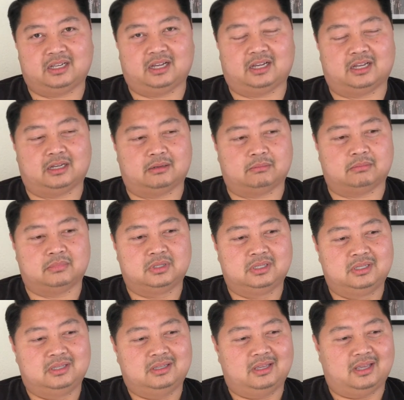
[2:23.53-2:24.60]
Um,
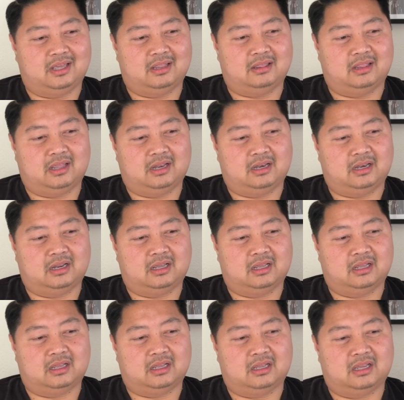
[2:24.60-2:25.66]
and then
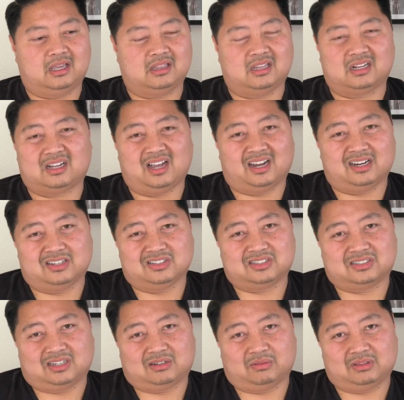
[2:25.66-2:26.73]
uh, and then kind of just
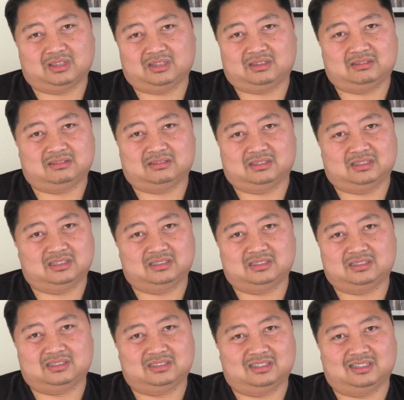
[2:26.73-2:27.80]
stuck with it
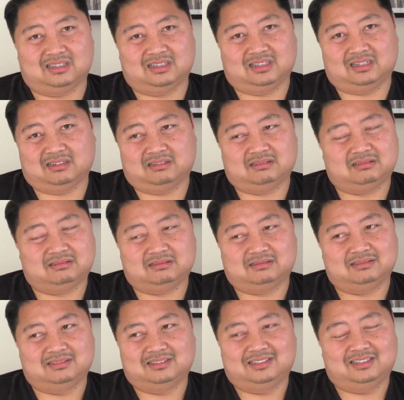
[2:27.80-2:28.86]
since. And then
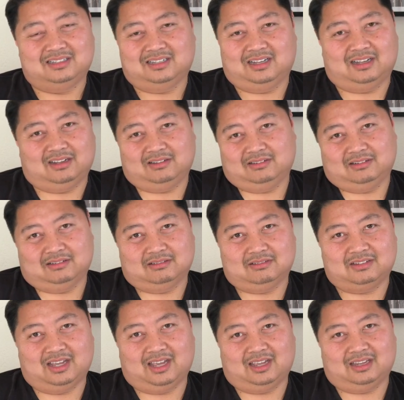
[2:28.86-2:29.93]
I don't know.
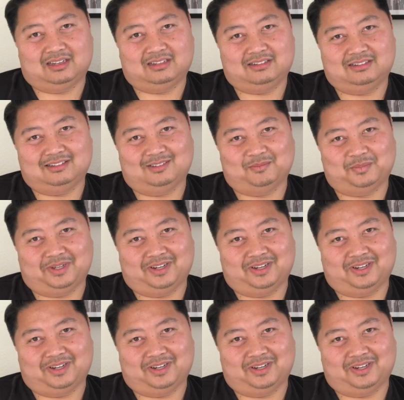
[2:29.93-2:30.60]
Hi, I'm